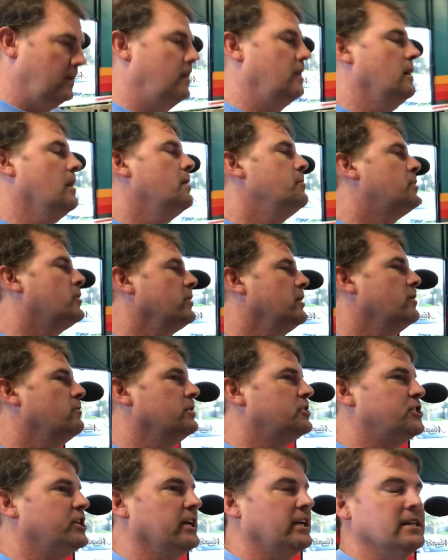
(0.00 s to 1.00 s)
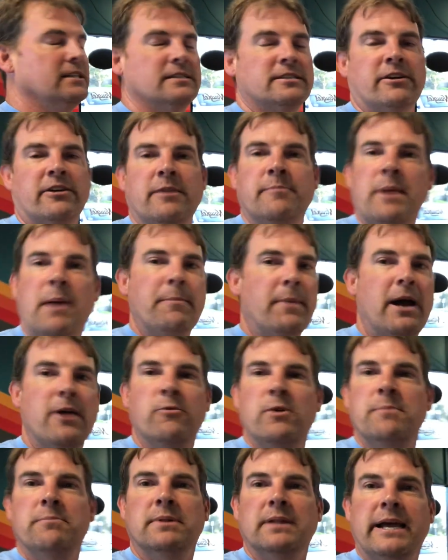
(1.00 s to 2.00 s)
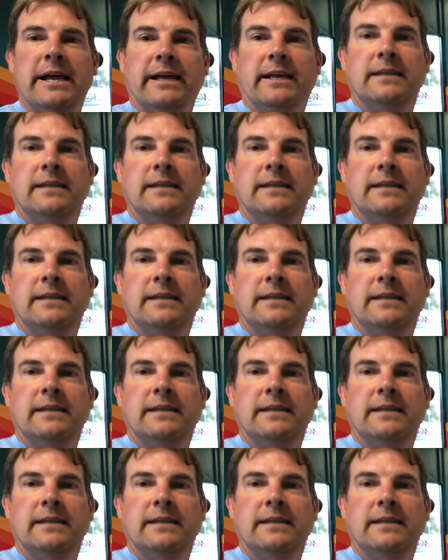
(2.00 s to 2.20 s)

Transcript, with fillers: Club burrito with chicken. Sorry, my mind went blank.